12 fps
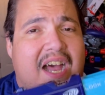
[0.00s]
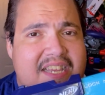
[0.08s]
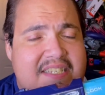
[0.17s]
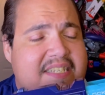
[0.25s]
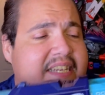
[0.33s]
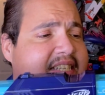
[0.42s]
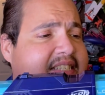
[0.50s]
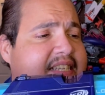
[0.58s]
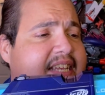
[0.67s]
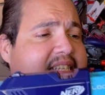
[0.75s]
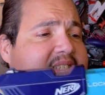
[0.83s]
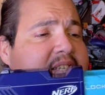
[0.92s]

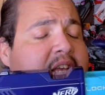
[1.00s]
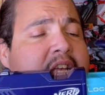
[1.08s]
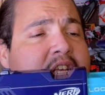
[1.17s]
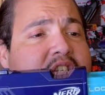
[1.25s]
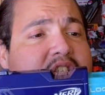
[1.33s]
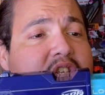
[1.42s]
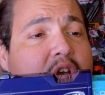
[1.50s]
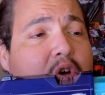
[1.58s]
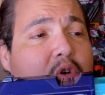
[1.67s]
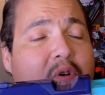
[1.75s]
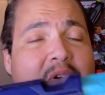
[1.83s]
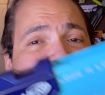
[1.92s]
ICS-6.
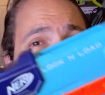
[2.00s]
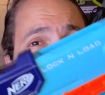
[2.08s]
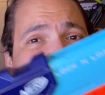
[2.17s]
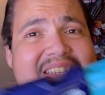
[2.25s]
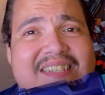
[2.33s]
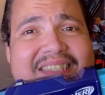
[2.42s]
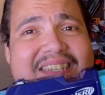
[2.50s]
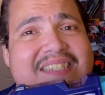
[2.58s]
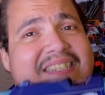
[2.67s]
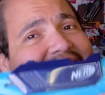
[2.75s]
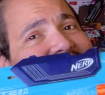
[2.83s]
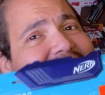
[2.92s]
So, distance,